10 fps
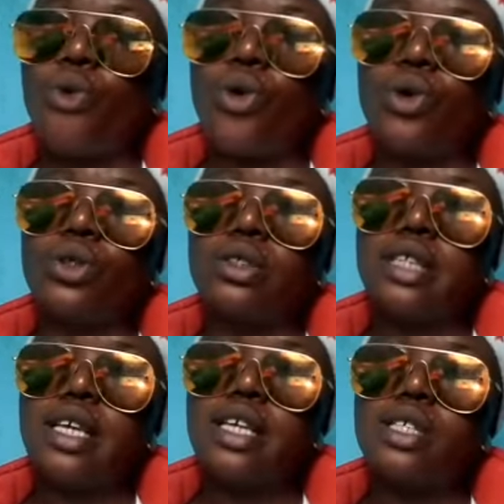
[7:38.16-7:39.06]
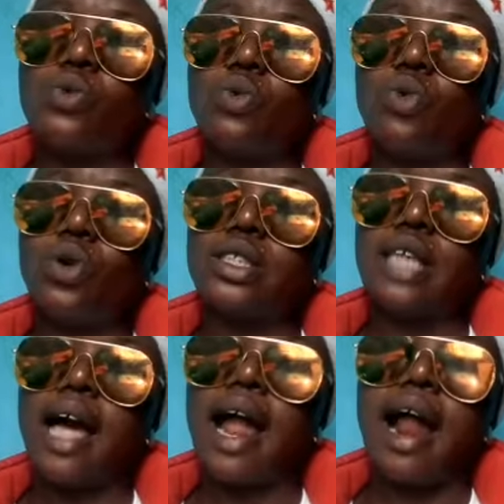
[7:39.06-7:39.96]
does it worth
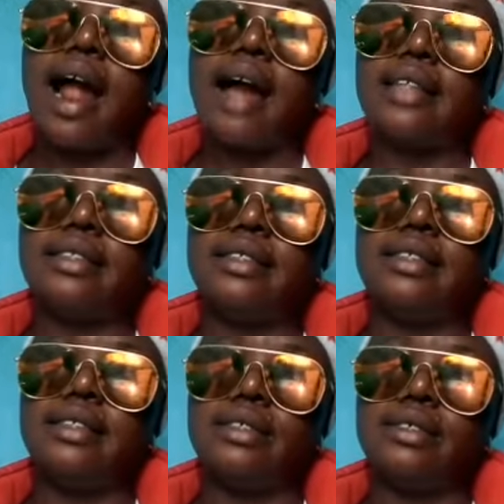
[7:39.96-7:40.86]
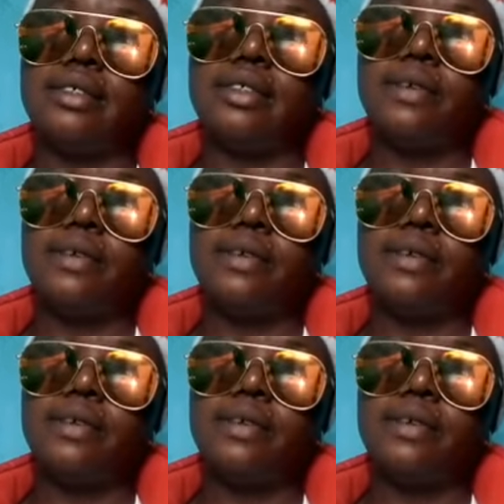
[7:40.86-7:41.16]
our attitude?